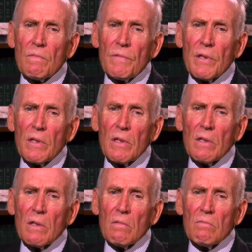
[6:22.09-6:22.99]

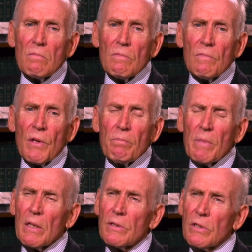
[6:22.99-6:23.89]
the
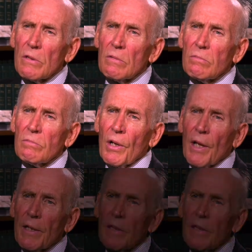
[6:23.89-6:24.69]
mid to late